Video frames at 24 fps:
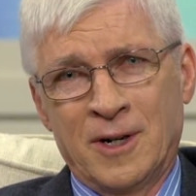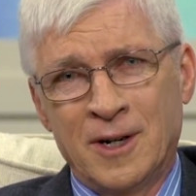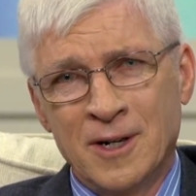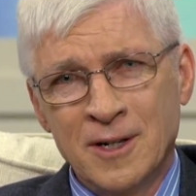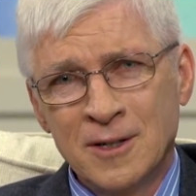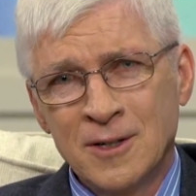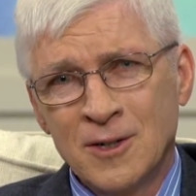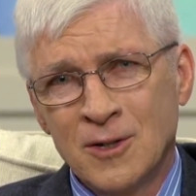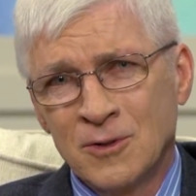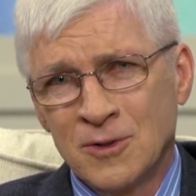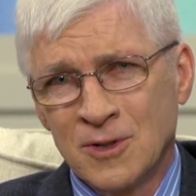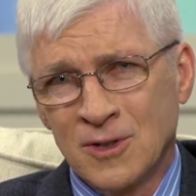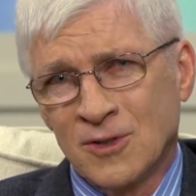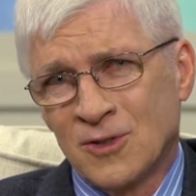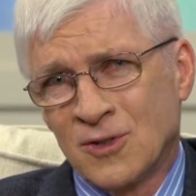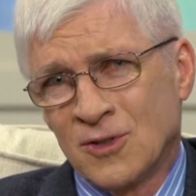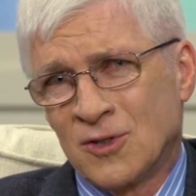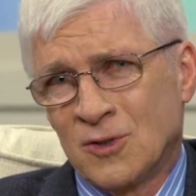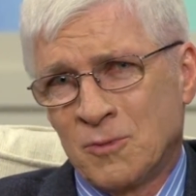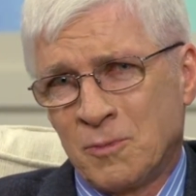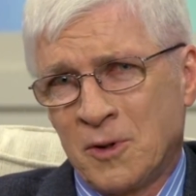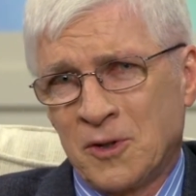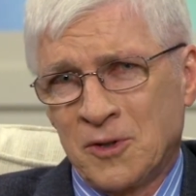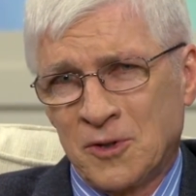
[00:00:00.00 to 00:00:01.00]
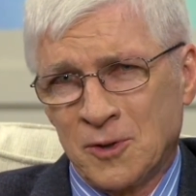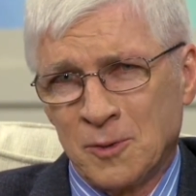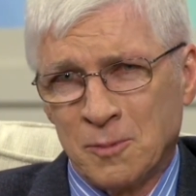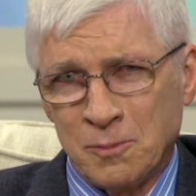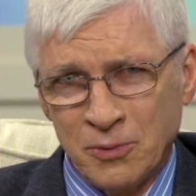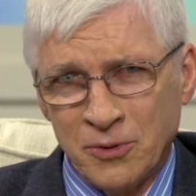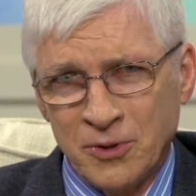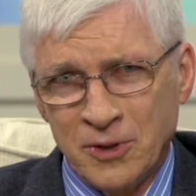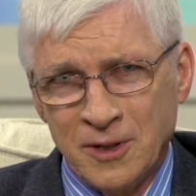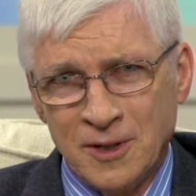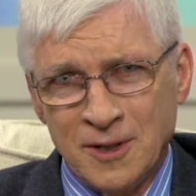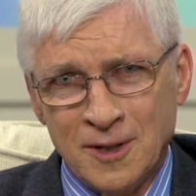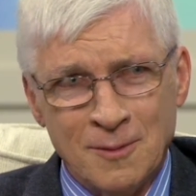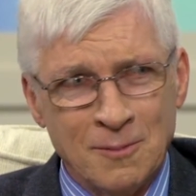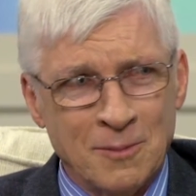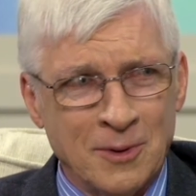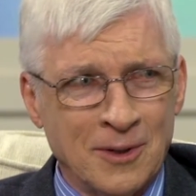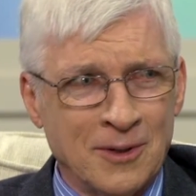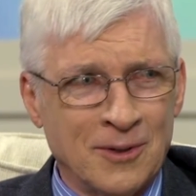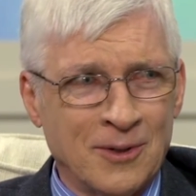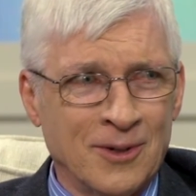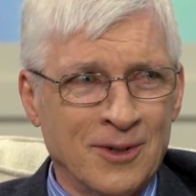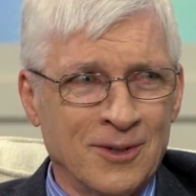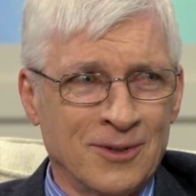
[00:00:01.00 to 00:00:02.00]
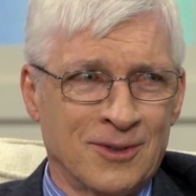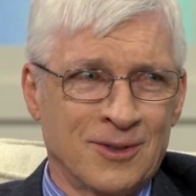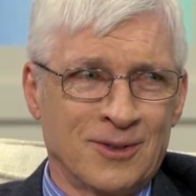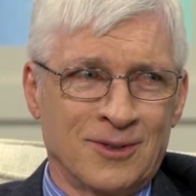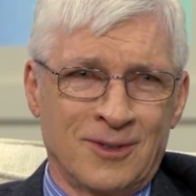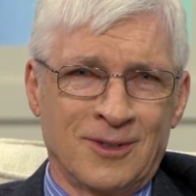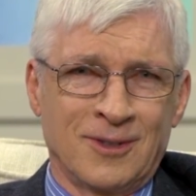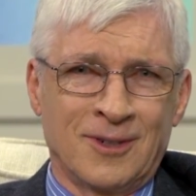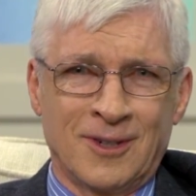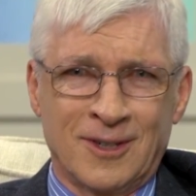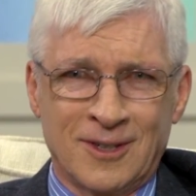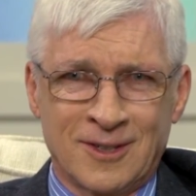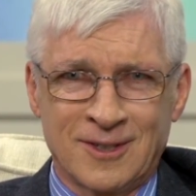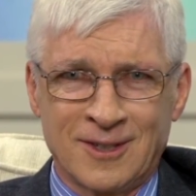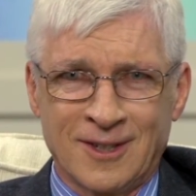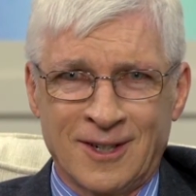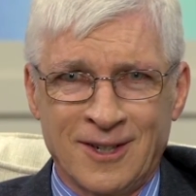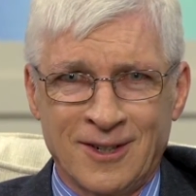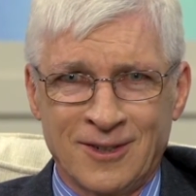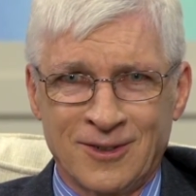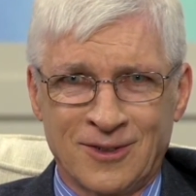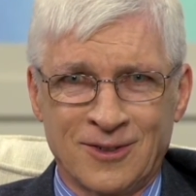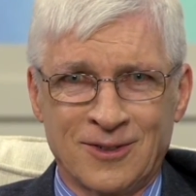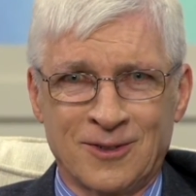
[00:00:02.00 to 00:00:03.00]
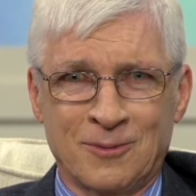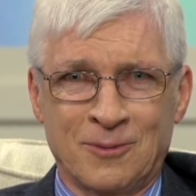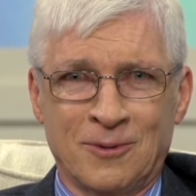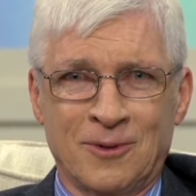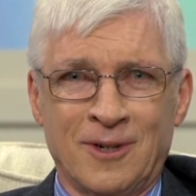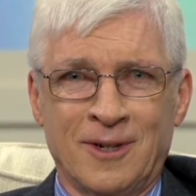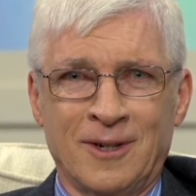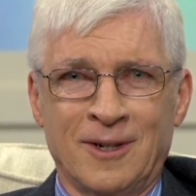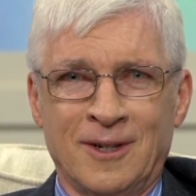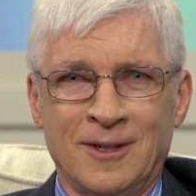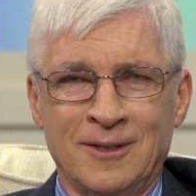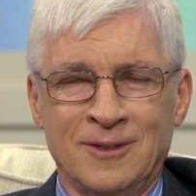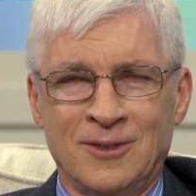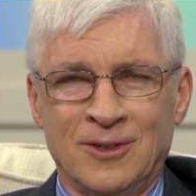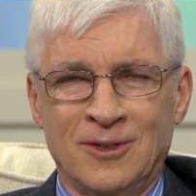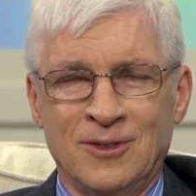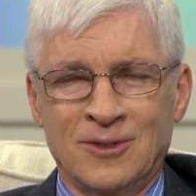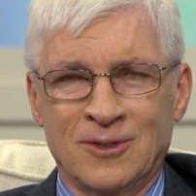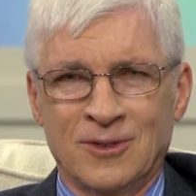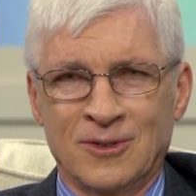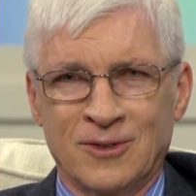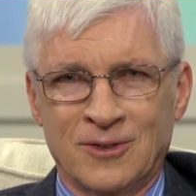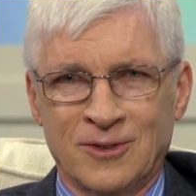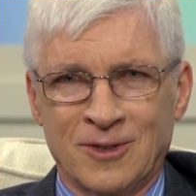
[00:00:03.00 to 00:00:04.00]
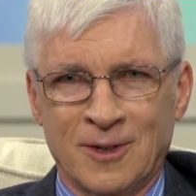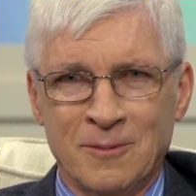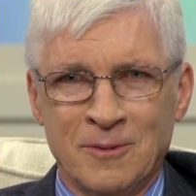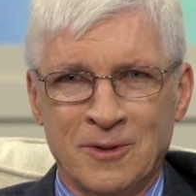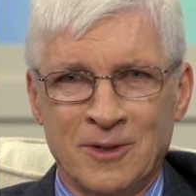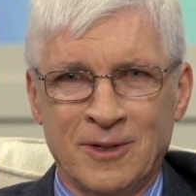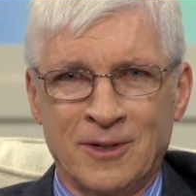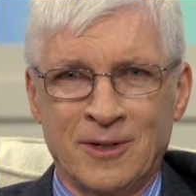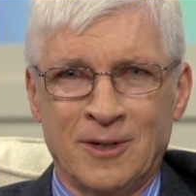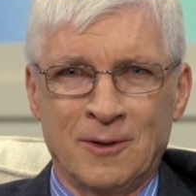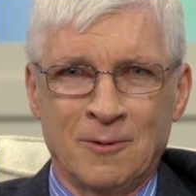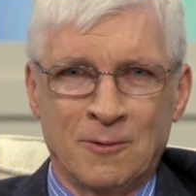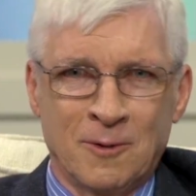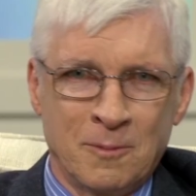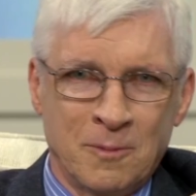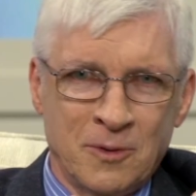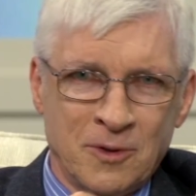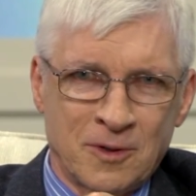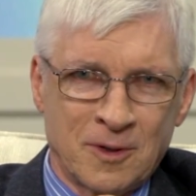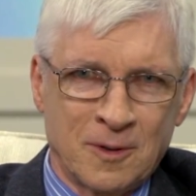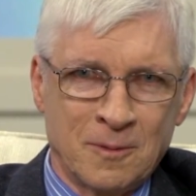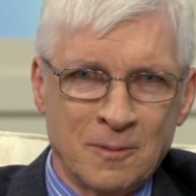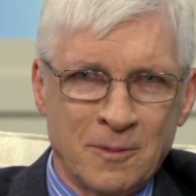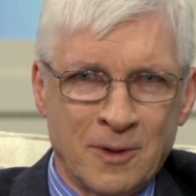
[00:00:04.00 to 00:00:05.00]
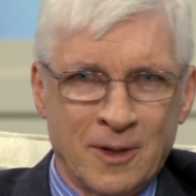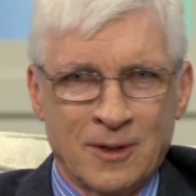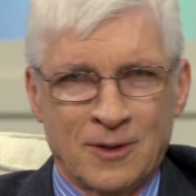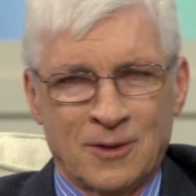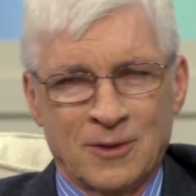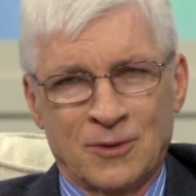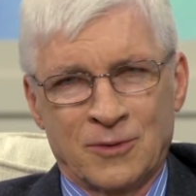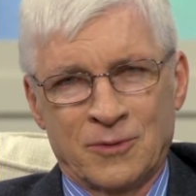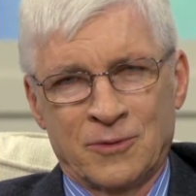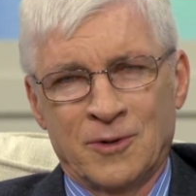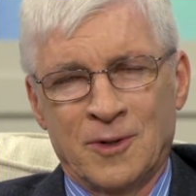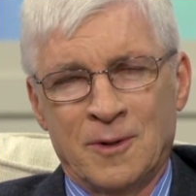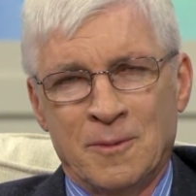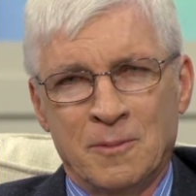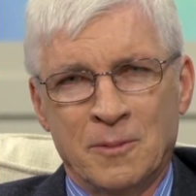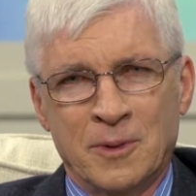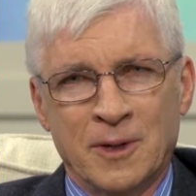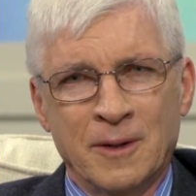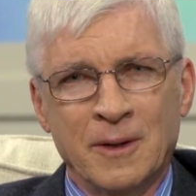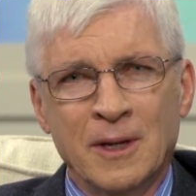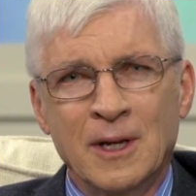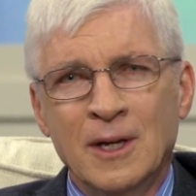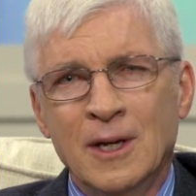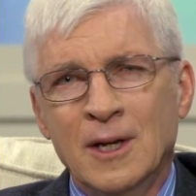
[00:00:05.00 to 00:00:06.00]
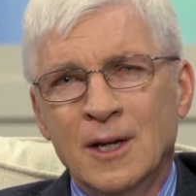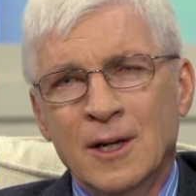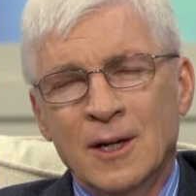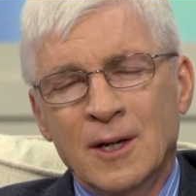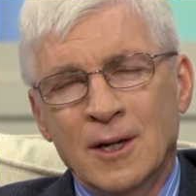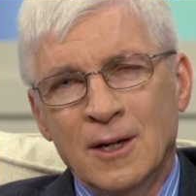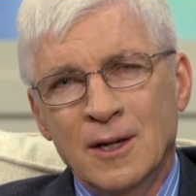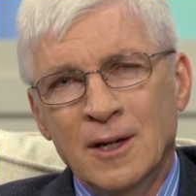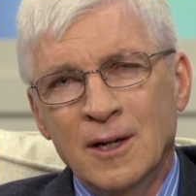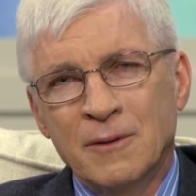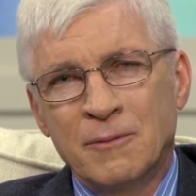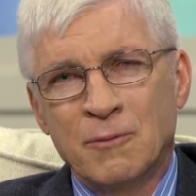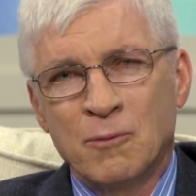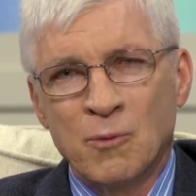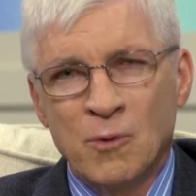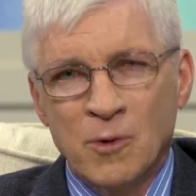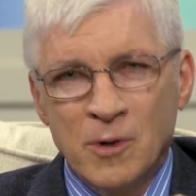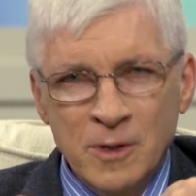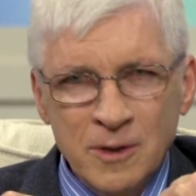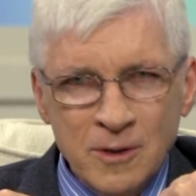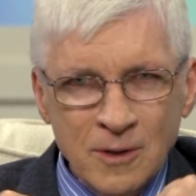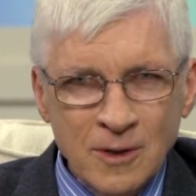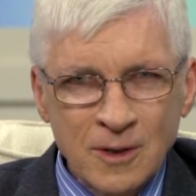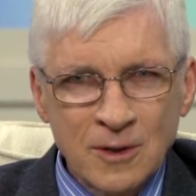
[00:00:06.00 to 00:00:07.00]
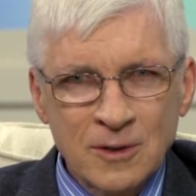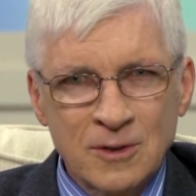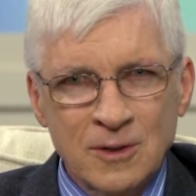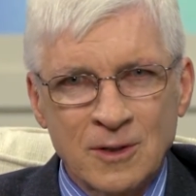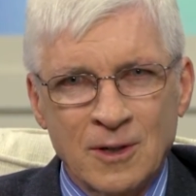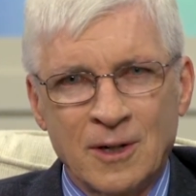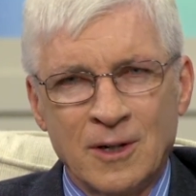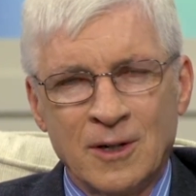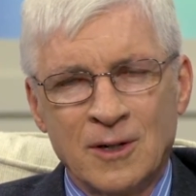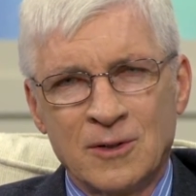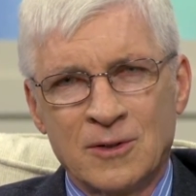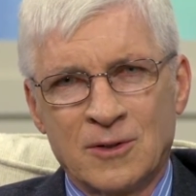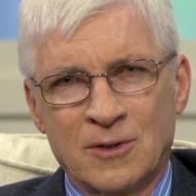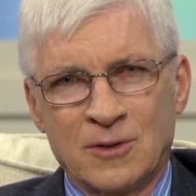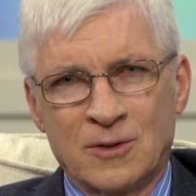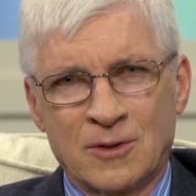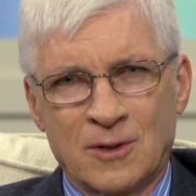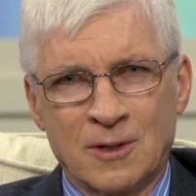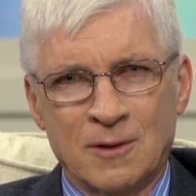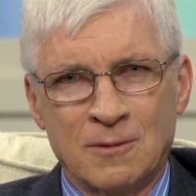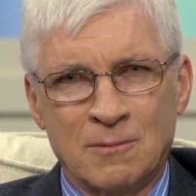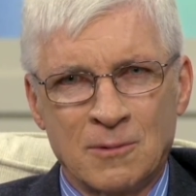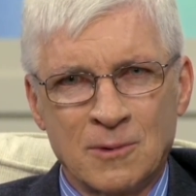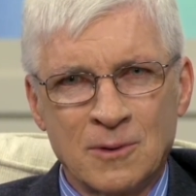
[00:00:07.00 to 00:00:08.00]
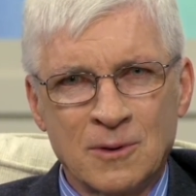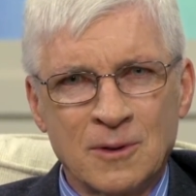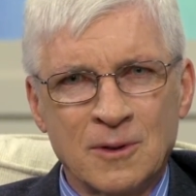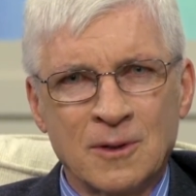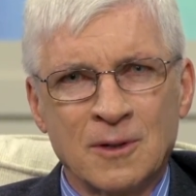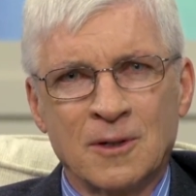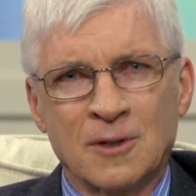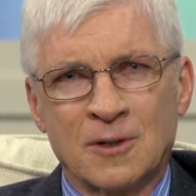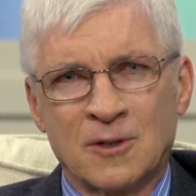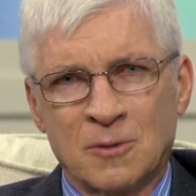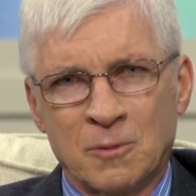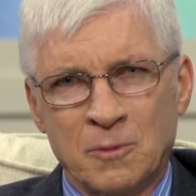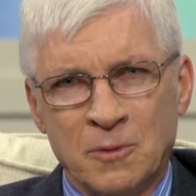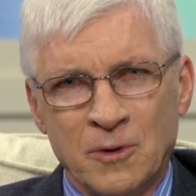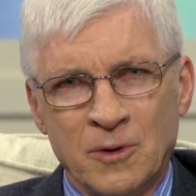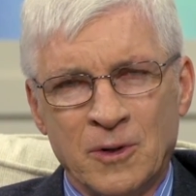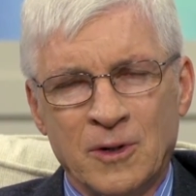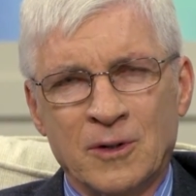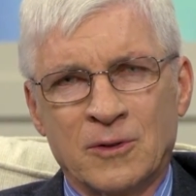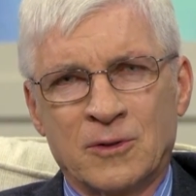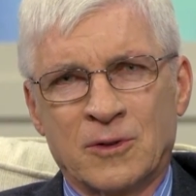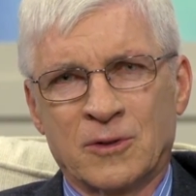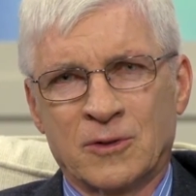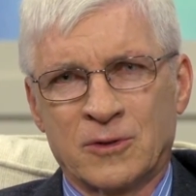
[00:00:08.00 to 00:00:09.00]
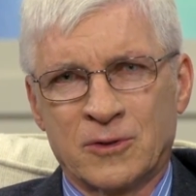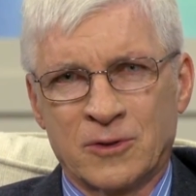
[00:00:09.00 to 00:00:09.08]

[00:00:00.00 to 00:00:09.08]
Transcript: I know this is special pleading because it's the Archdiocese where I teach in the seminary and where Bishop Mike is from, but if one Archdiocese can really experience a